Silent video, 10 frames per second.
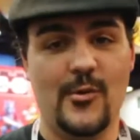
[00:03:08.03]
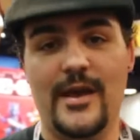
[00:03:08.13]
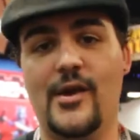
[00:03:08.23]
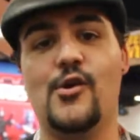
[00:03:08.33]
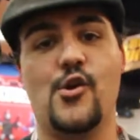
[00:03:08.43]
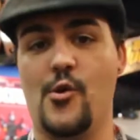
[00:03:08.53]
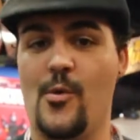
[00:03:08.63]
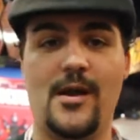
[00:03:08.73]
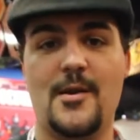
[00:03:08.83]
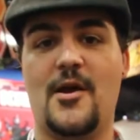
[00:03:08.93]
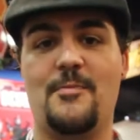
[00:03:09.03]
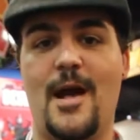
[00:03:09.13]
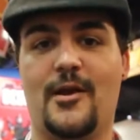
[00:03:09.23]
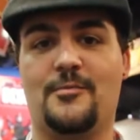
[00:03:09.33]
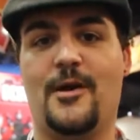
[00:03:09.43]
We hear you. You want a Darth
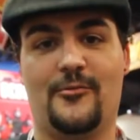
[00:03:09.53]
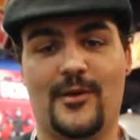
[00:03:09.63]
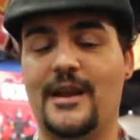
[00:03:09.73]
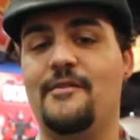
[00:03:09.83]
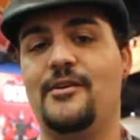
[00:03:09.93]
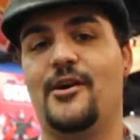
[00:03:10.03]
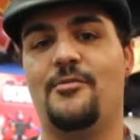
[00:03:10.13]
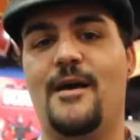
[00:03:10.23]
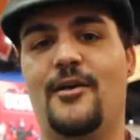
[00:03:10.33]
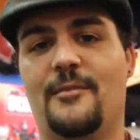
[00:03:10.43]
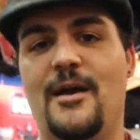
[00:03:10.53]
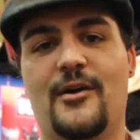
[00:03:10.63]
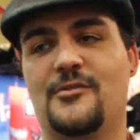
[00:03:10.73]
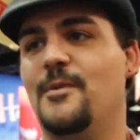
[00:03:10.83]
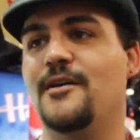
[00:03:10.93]
Malgus bus? We're going to give you a Darth Mal
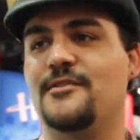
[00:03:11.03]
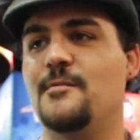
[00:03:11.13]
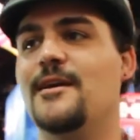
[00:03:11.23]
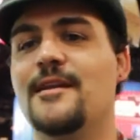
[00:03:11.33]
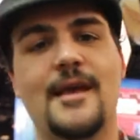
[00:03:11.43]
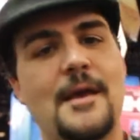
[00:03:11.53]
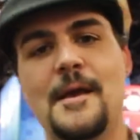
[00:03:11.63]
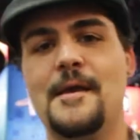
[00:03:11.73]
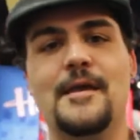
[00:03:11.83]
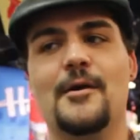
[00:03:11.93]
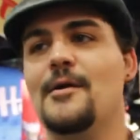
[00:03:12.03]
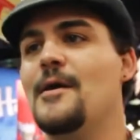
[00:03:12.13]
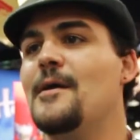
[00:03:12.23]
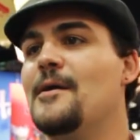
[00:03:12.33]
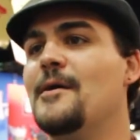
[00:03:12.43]
Malgus bus. I mean, we you know,
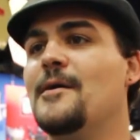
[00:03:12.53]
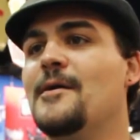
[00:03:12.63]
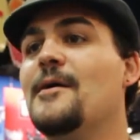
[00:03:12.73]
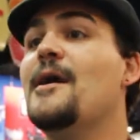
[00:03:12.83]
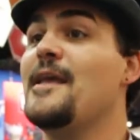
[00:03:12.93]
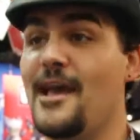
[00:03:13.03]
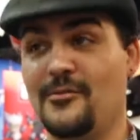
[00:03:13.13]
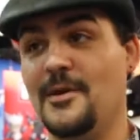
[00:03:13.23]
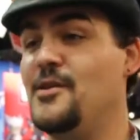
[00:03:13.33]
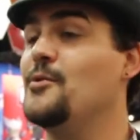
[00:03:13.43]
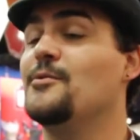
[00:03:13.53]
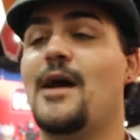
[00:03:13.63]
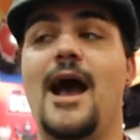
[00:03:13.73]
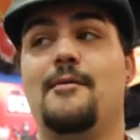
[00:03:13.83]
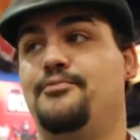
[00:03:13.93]
Yes, we do.
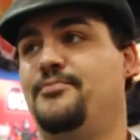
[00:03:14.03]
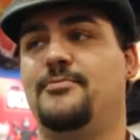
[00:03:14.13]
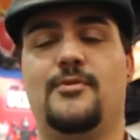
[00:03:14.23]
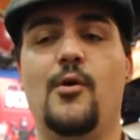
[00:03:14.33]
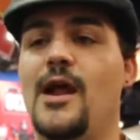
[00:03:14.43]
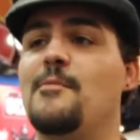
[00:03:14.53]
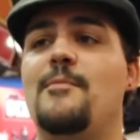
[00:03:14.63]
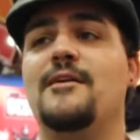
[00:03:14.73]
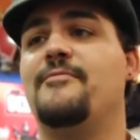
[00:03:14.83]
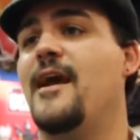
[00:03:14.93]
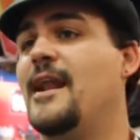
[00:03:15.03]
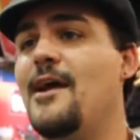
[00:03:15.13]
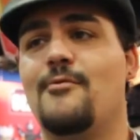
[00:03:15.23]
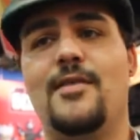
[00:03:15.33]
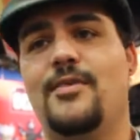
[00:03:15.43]
I, dude, I'm a big fan. I
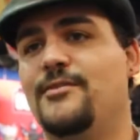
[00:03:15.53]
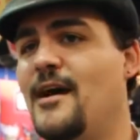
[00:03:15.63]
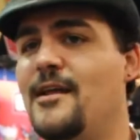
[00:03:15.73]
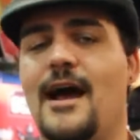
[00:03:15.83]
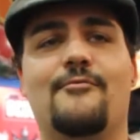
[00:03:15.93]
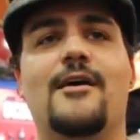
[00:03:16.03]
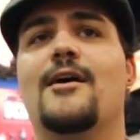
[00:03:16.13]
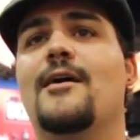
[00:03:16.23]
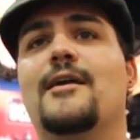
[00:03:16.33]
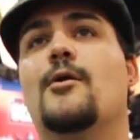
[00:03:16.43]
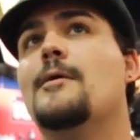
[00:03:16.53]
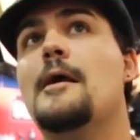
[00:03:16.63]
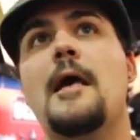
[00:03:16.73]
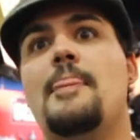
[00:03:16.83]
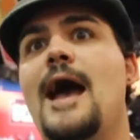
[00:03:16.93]
read the, Zahn. I've read all, you know,
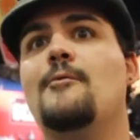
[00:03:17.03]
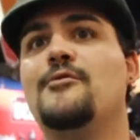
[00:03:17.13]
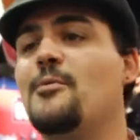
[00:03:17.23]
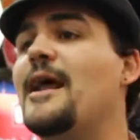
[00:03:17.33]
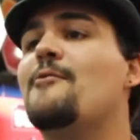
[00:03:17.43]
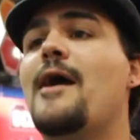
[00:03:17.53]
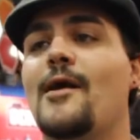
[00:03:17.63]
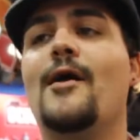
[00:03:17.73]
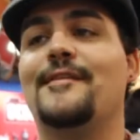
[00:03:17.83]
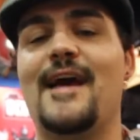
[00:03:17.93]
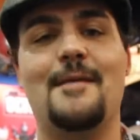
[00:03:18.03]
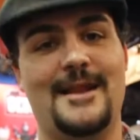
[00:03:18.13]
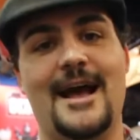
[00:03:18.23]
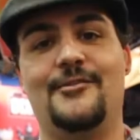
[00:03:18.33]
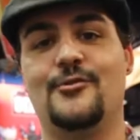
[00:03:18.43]
that was what I read all the time in
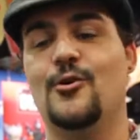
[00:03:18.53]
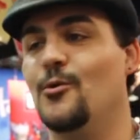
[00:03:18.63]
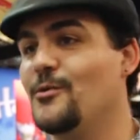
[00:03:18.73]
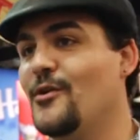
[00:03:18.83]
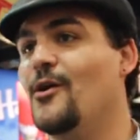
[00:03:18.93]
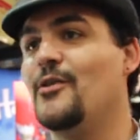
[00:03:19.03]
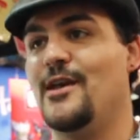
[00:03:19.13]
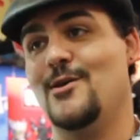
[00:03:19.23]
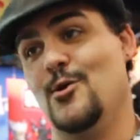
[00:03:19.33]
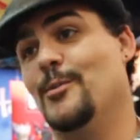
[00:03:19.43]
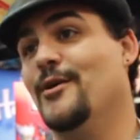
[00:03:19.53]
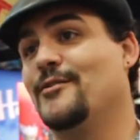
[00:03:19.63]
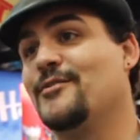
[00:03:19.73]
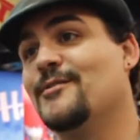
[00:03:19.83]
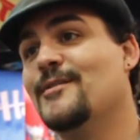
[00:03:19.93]
high school was all the EU books.